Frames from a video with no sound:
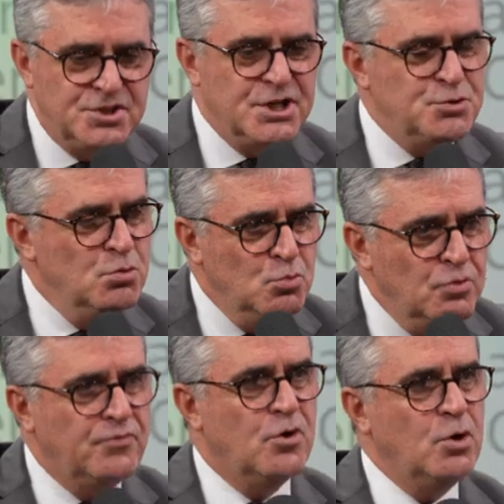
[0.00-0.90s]
church will
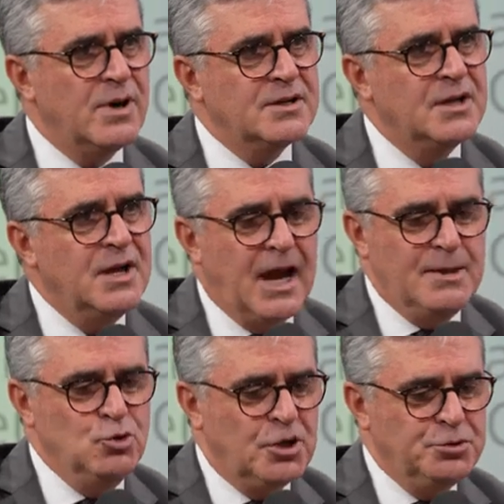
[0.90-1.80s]
move forward.
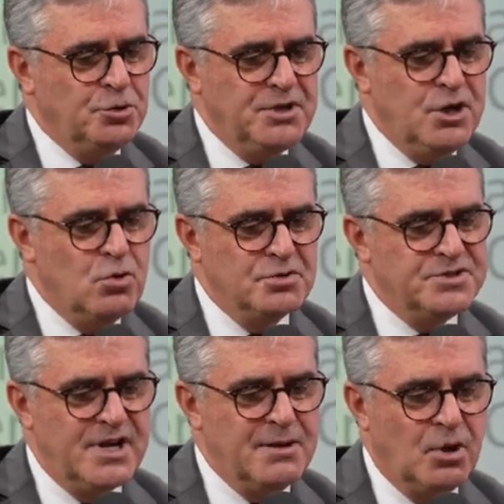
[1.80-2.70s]
I'm not totally
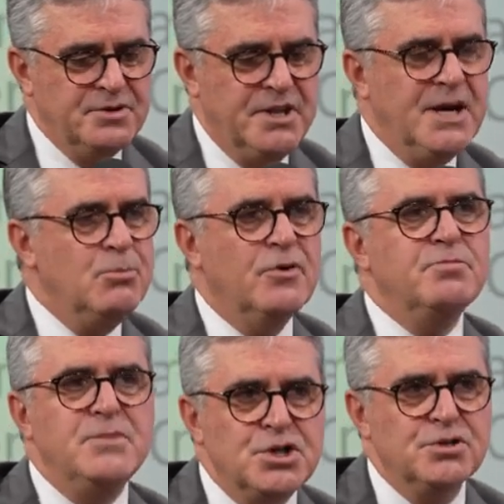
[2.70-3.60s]
concerned about the number
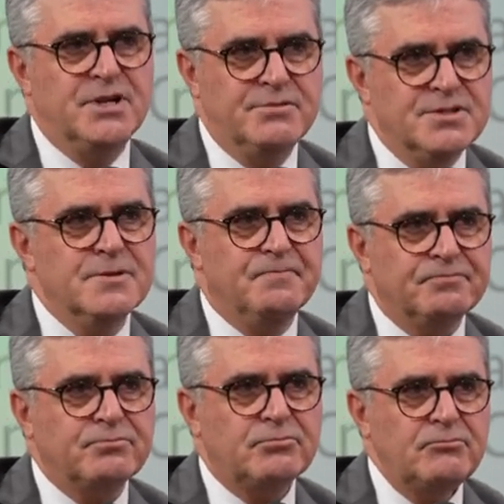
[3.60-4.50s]
of missionaries
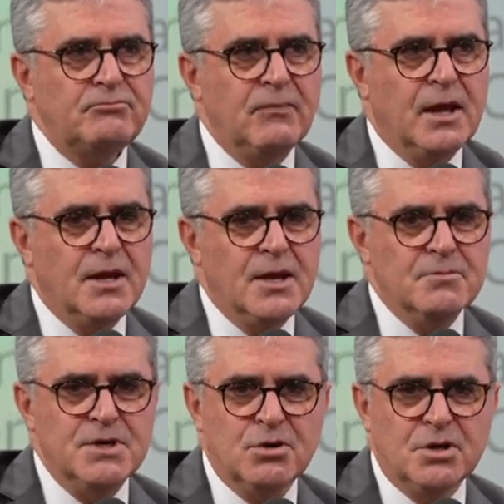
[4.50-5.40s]

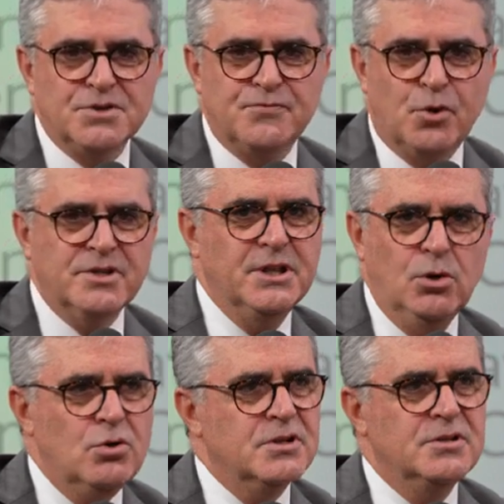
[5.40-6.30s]
because for the
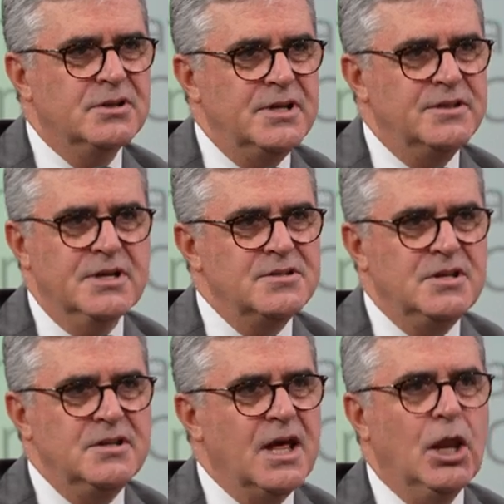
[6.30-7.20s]
Lord, He
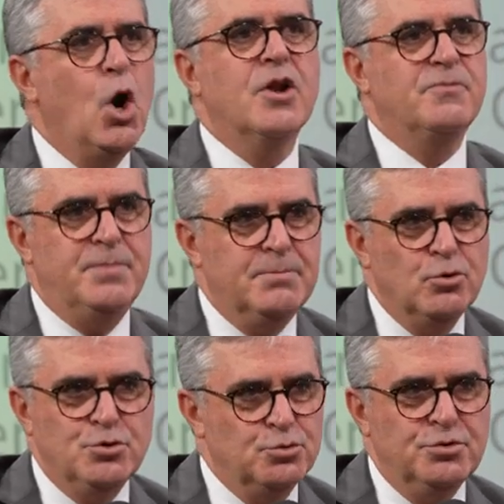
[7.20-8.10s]
doesn't need a lot of
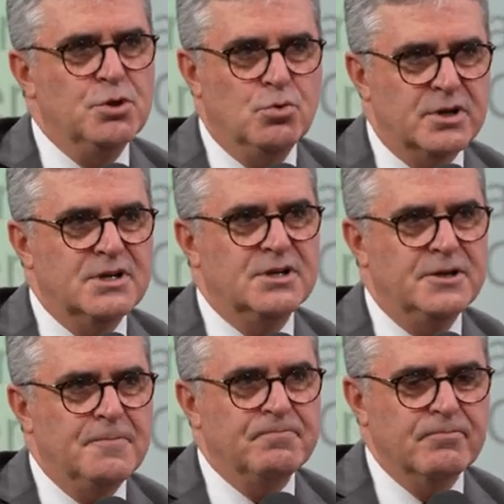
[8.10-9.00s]
people to do the
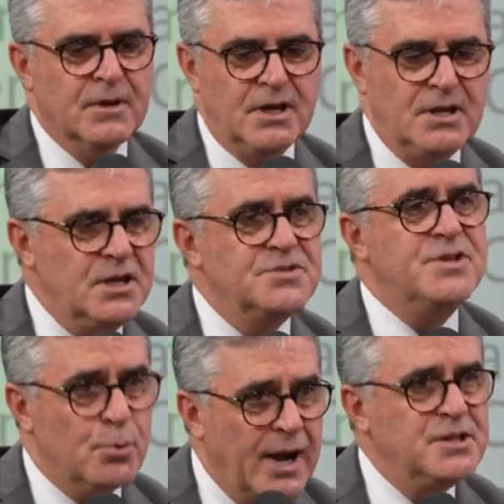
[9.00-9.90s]
work he needs
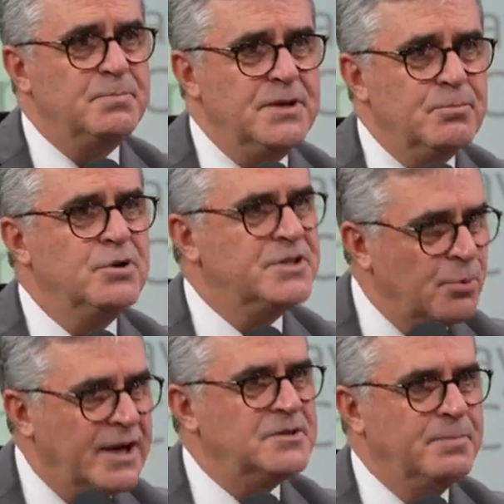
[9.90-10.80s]
the right people in
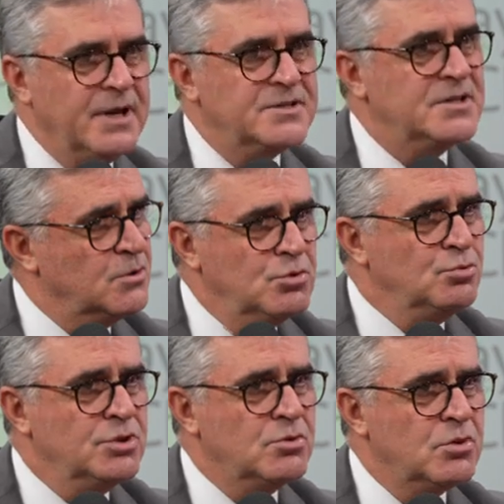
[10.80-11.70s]
the right place and will
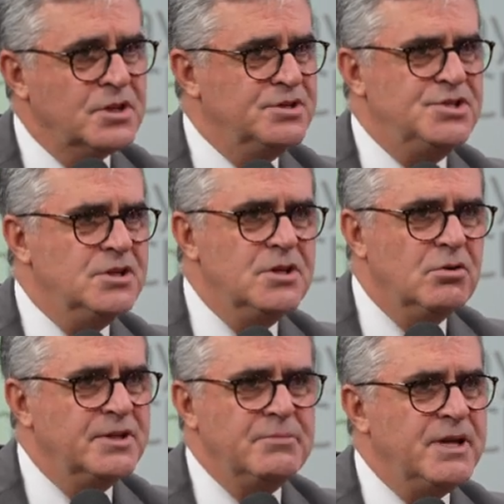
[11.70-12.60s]
do the work.
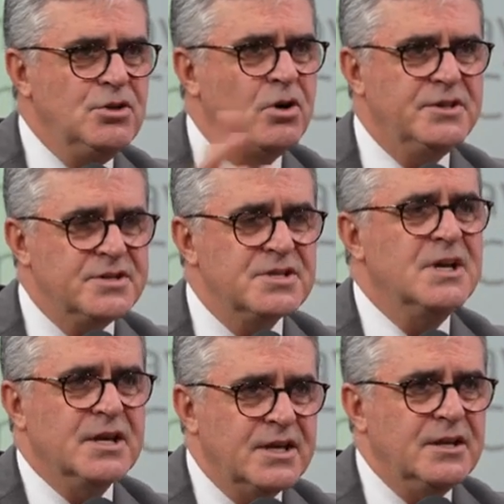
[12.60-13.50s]
Gideon and many others
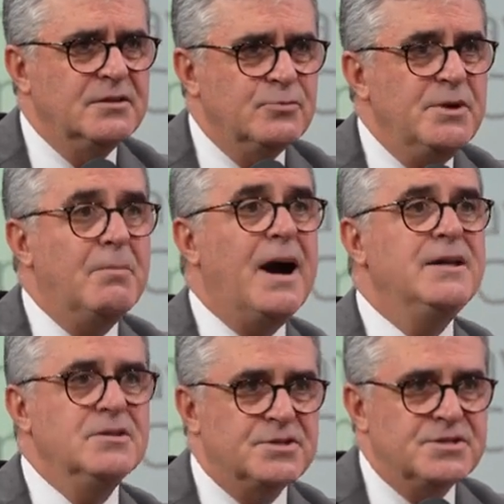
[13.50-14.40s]
can
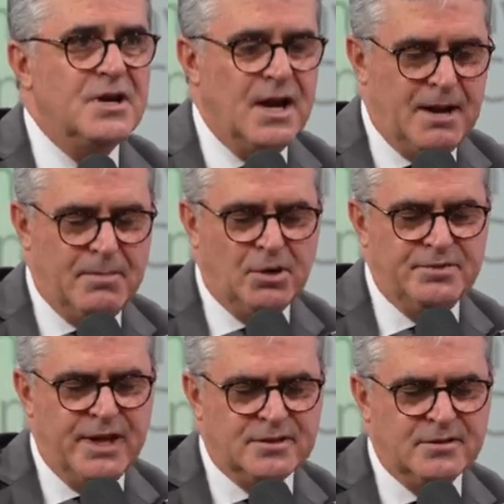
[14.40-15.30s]
remind us
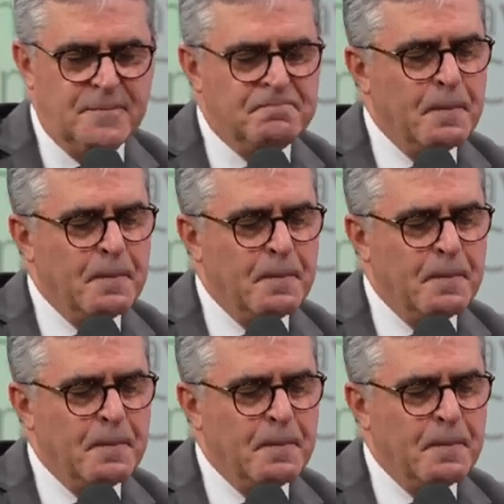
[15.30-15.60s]
about that.